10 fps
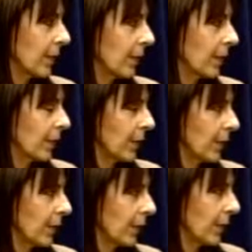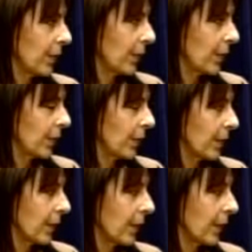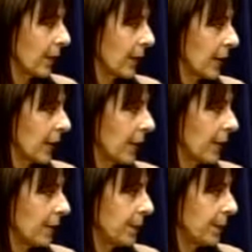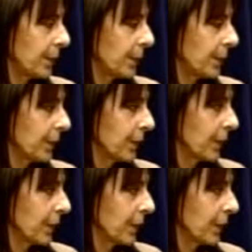No words are spoken by the person on screen.